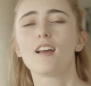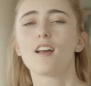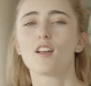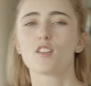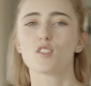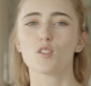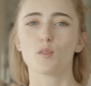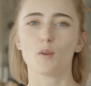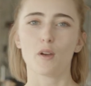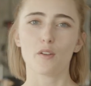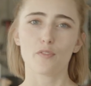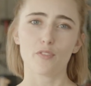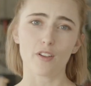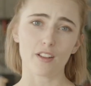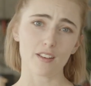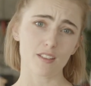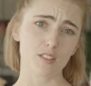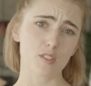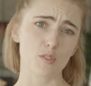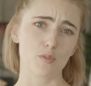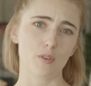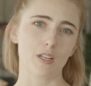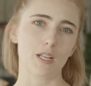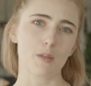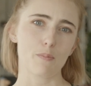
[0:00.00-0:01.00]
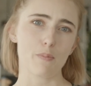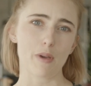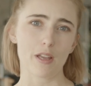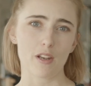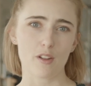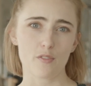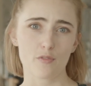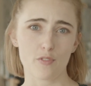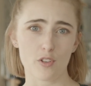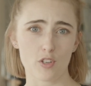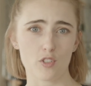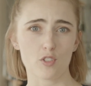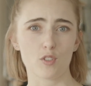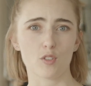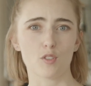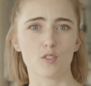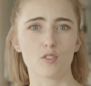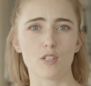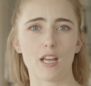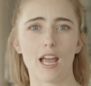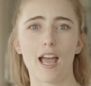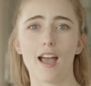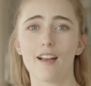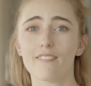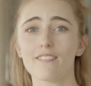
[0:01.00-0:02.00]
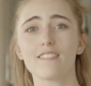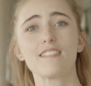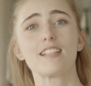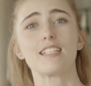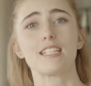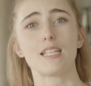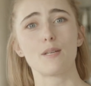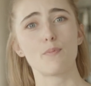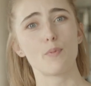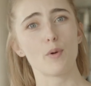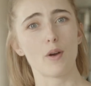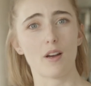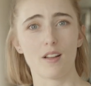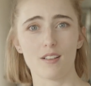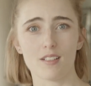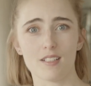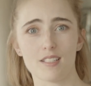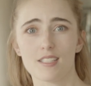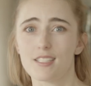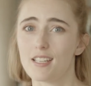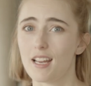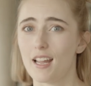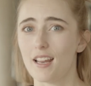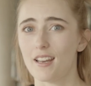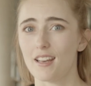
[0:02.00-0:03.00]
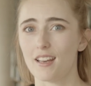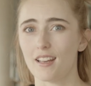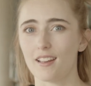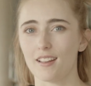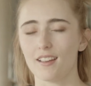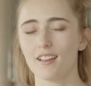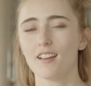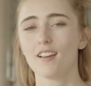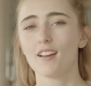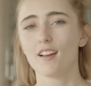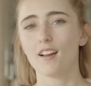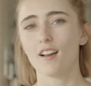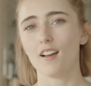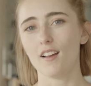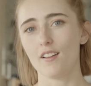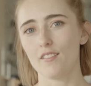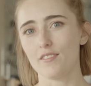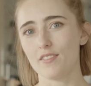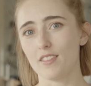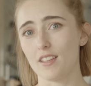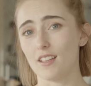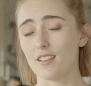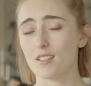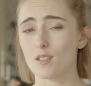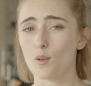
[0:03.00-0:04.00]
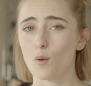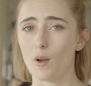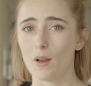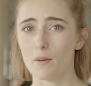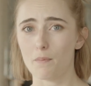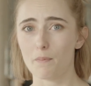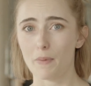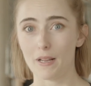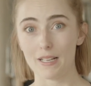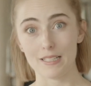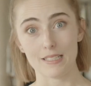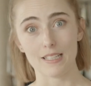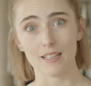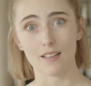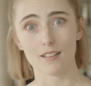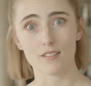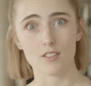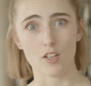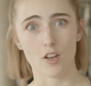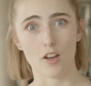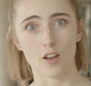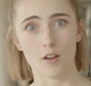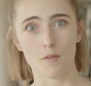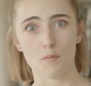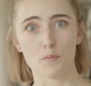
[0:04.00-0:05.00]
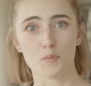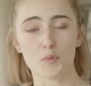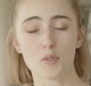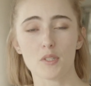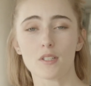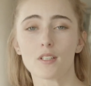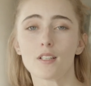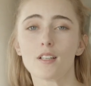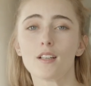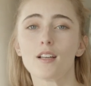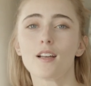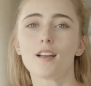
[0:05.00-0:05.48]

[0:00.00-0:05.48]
so I find it's really beneficial to have a deeper understanding of these quite basic terms.